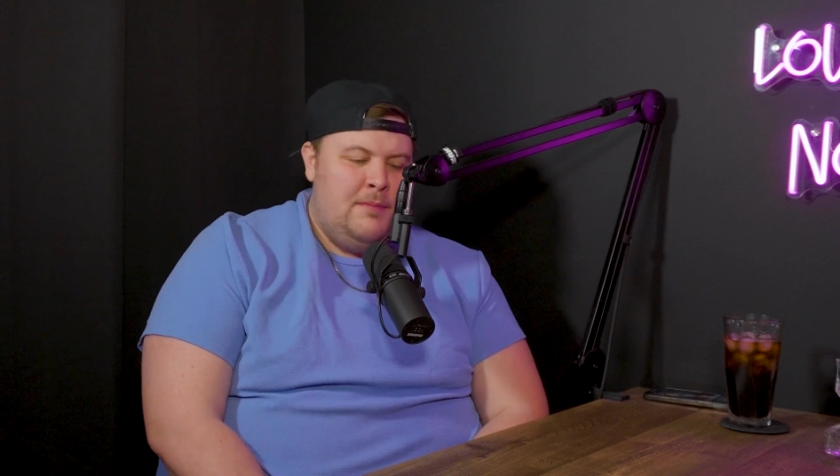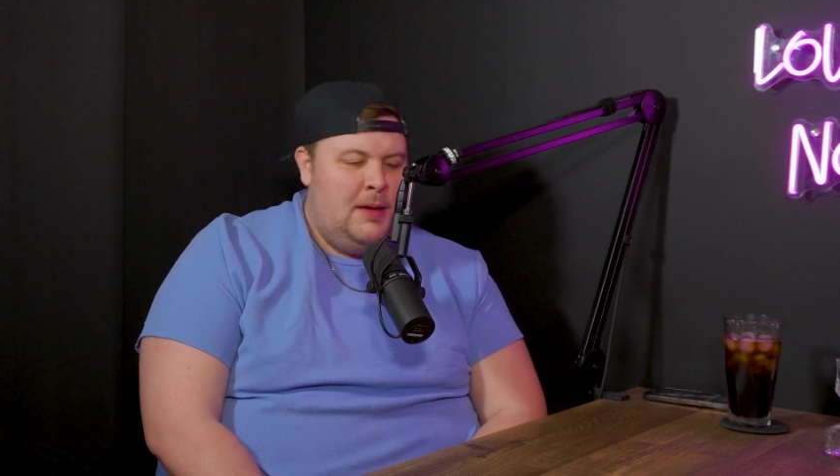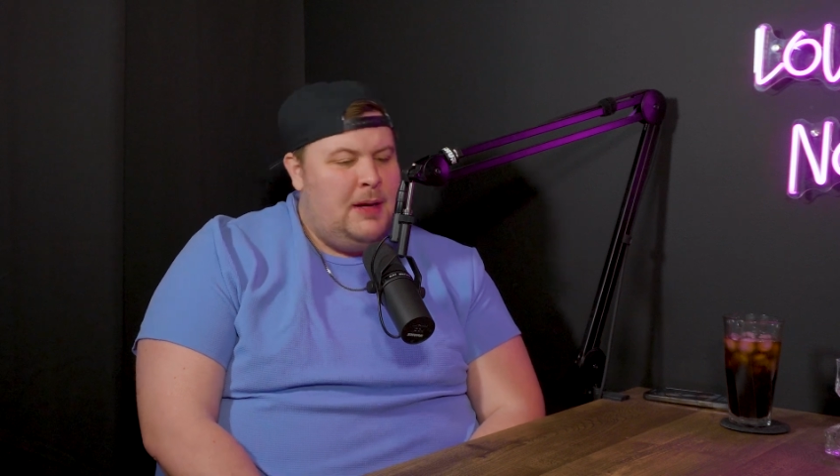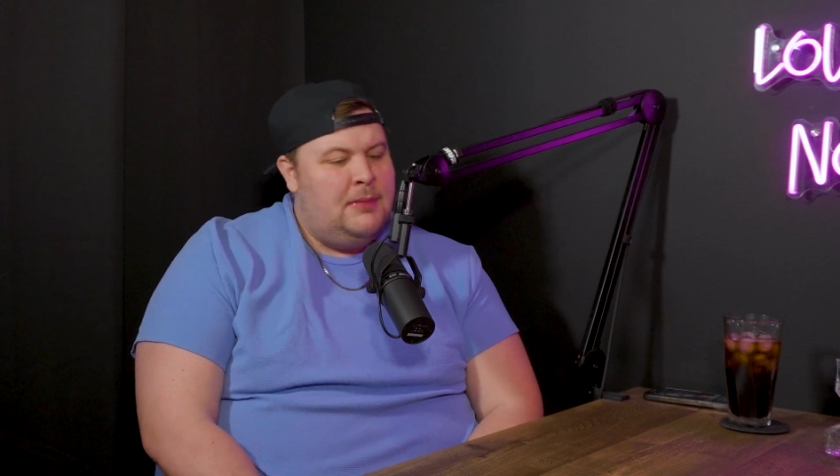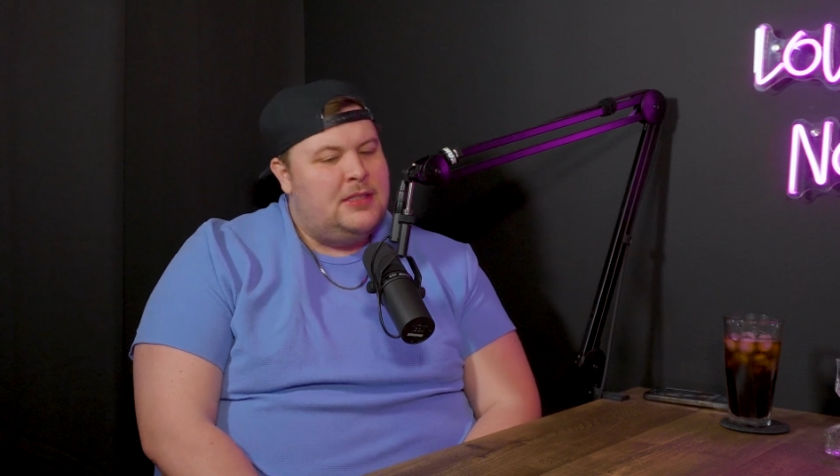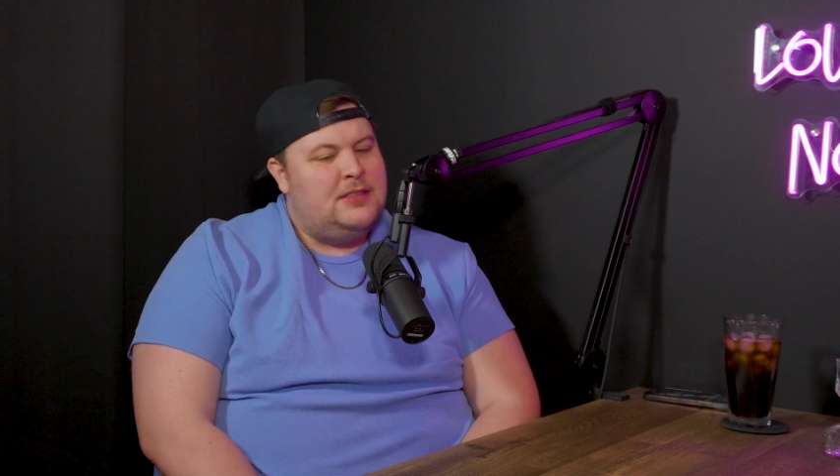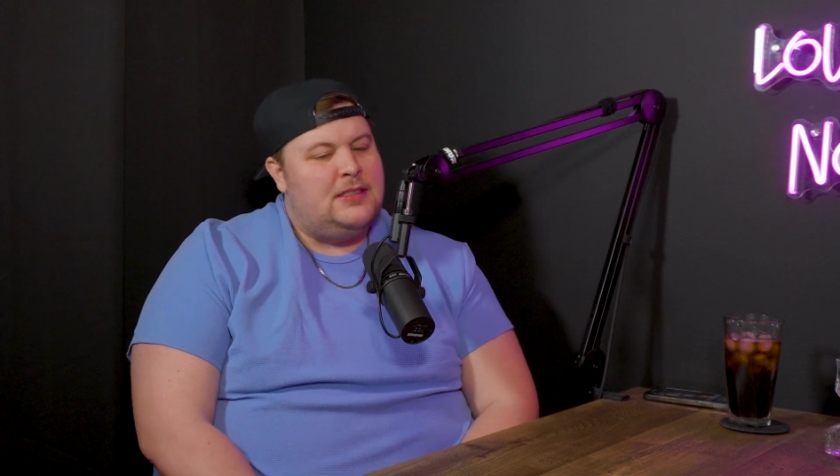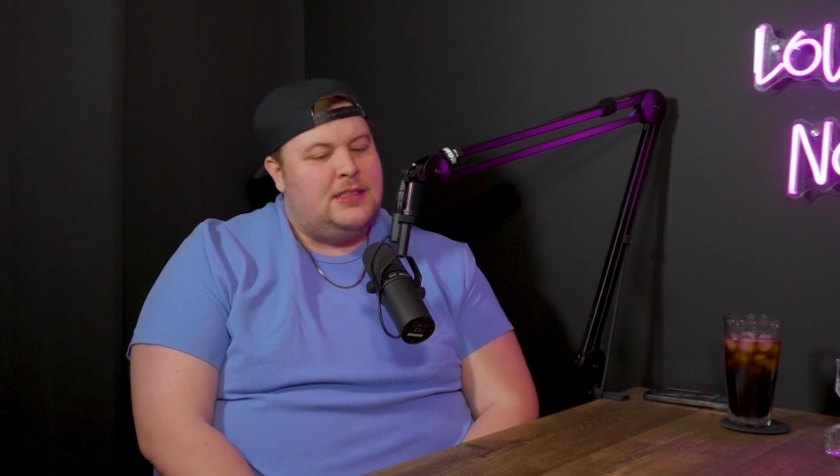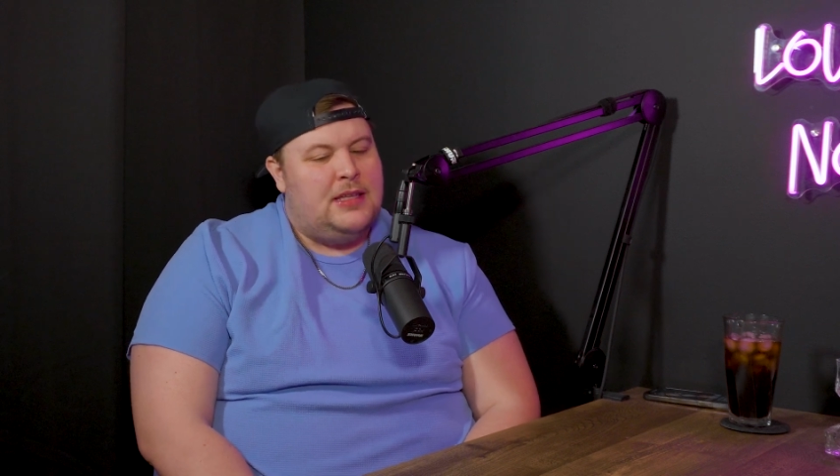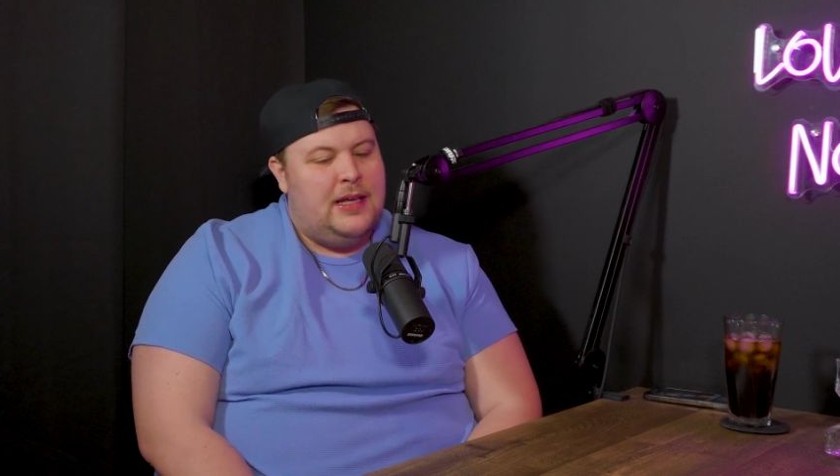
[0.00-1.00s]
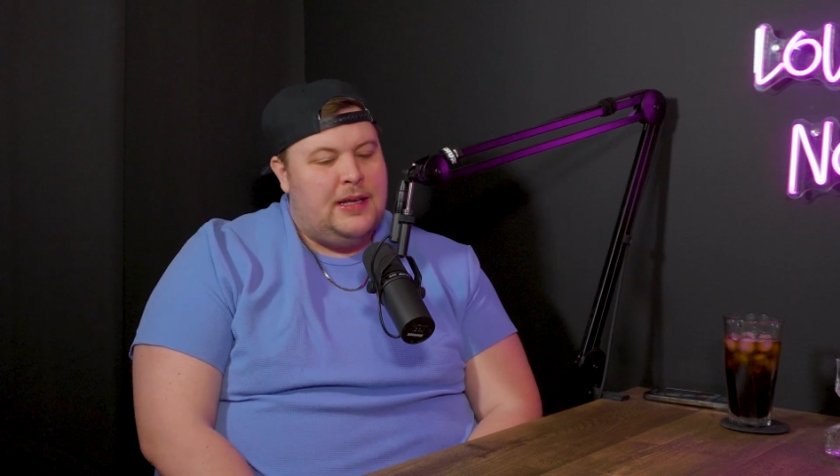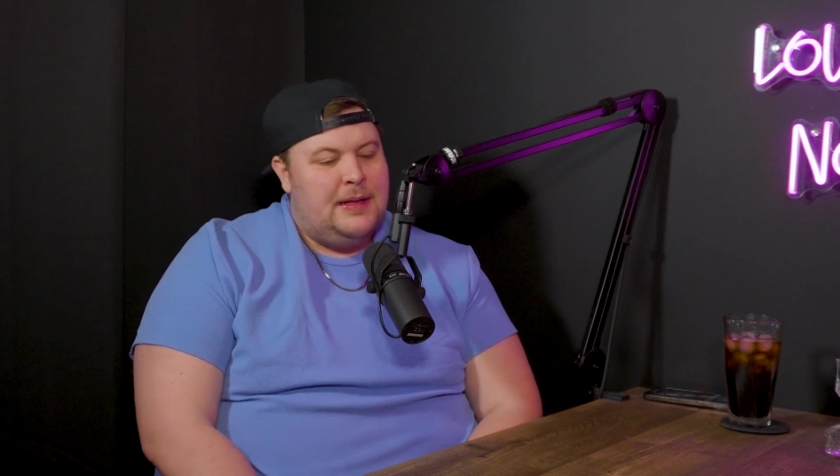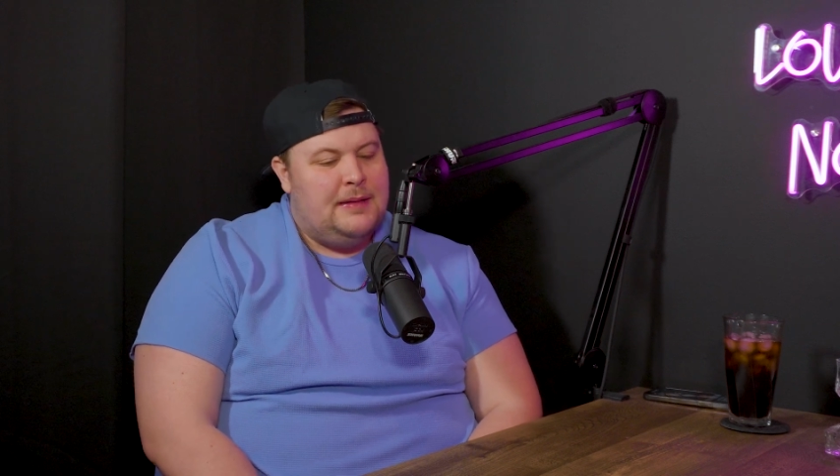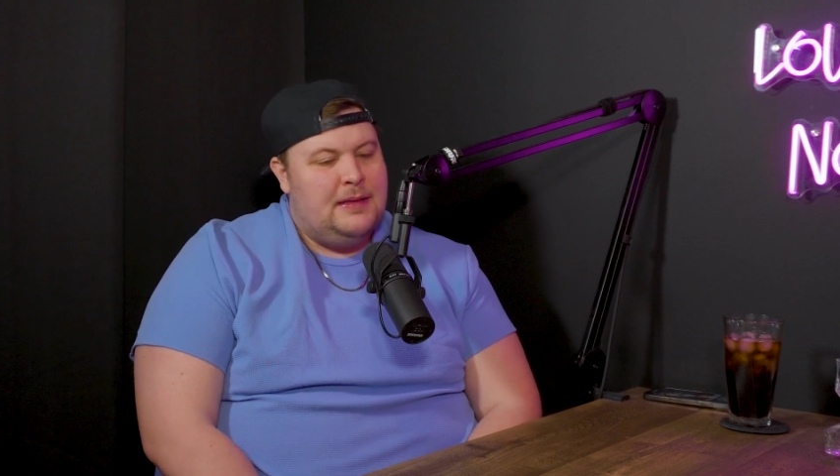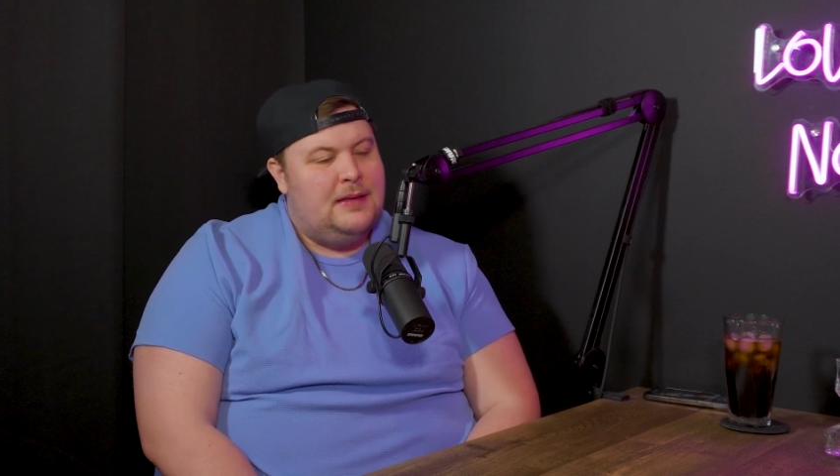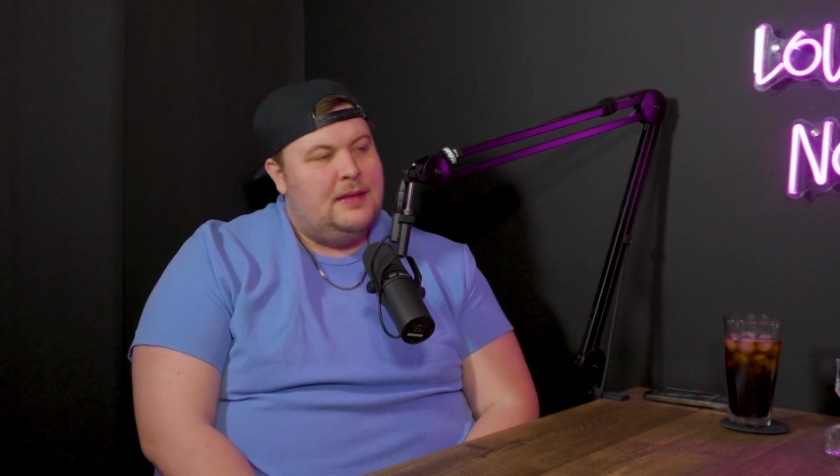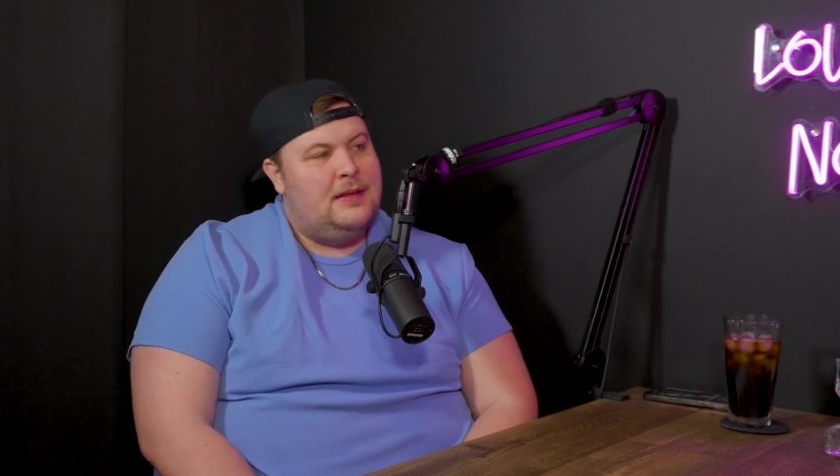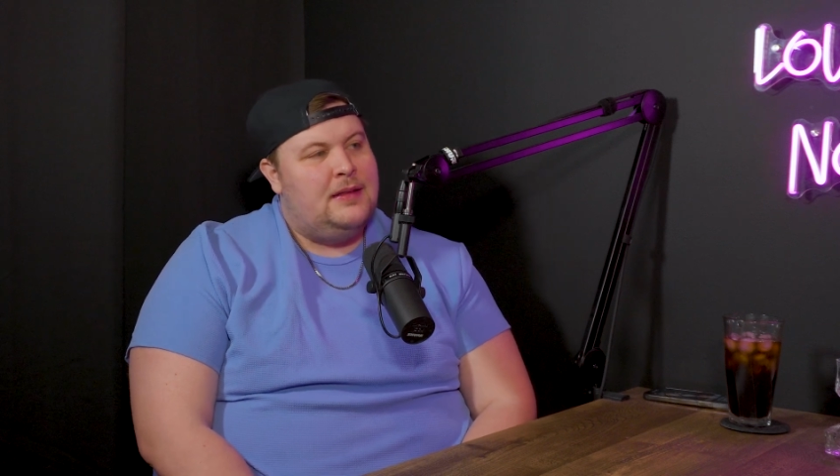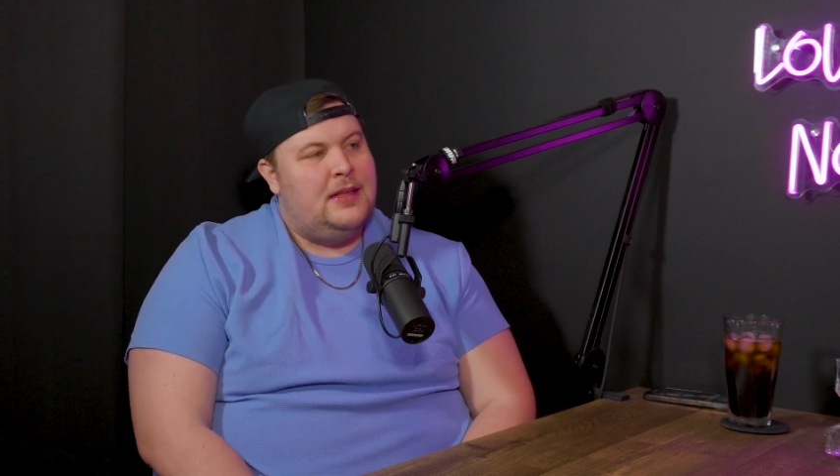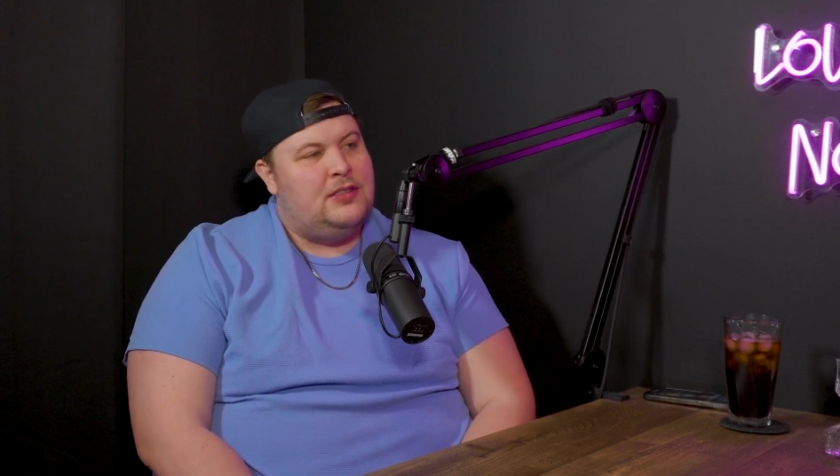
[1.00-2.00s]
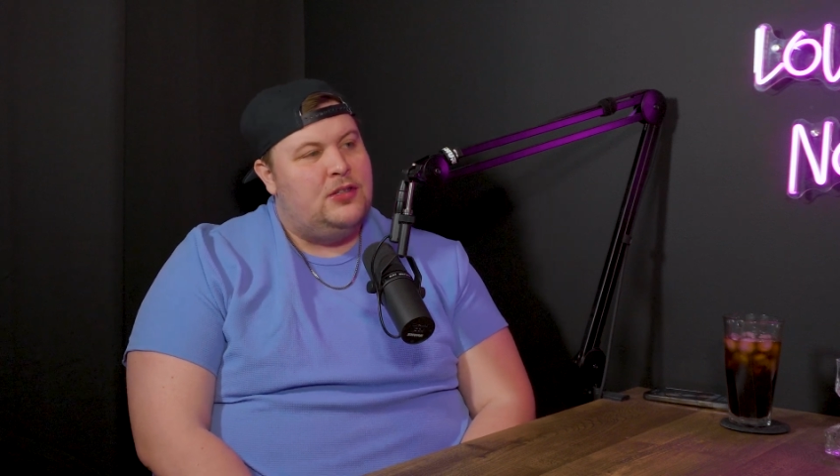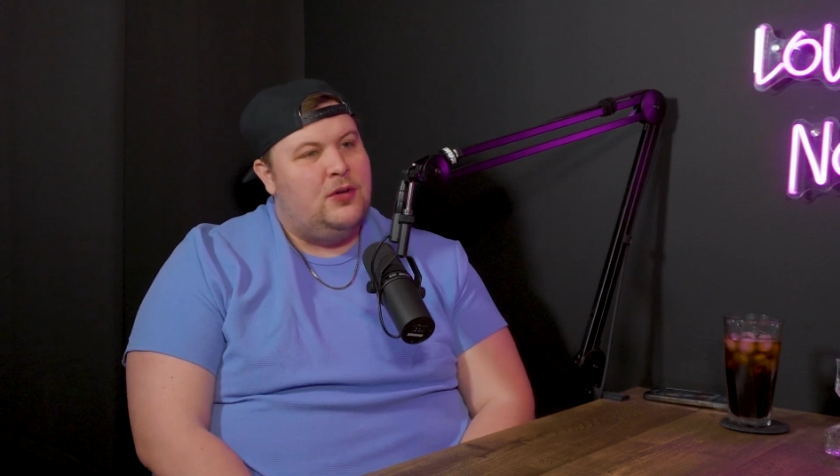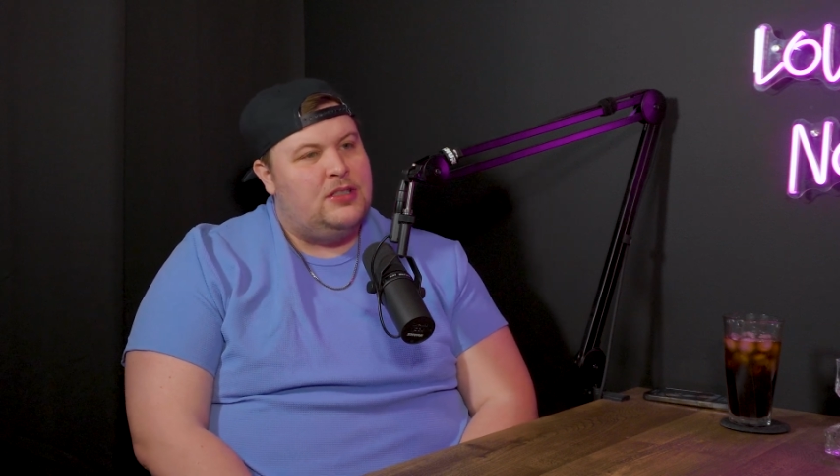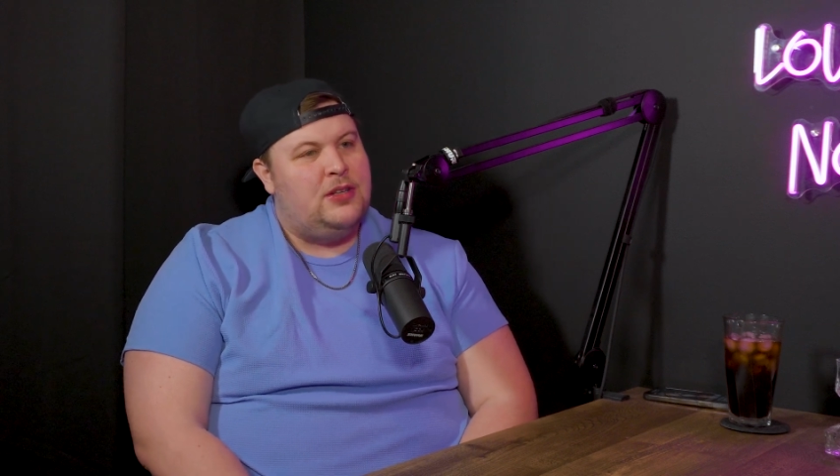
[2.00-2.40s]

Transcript: My mom does this thing that's annoying.